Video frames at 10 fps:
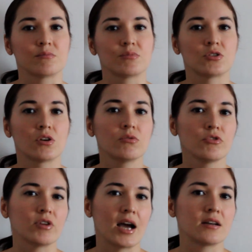So
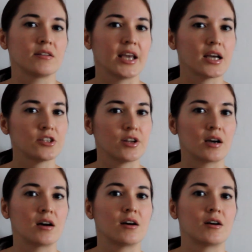you can get
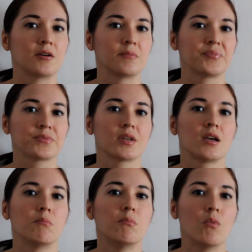
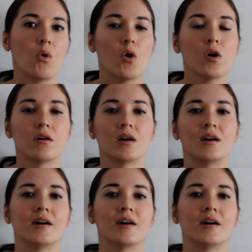more